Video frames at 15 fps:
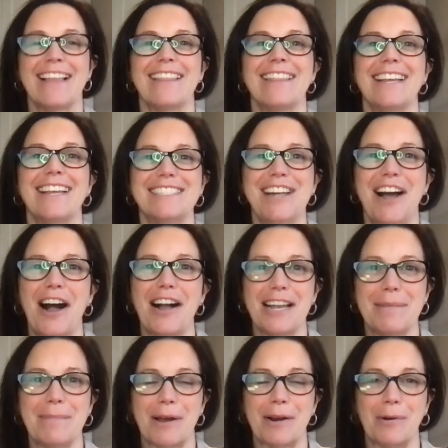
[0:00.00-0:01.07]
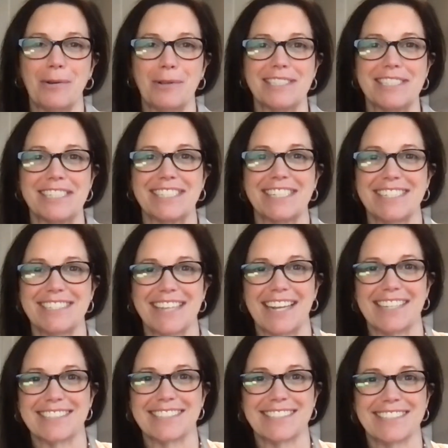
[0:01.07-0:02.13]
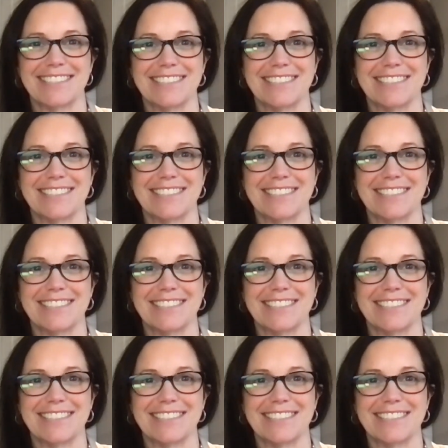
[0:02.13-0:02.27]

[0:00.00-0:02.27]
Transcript: Let's talk about holistic success.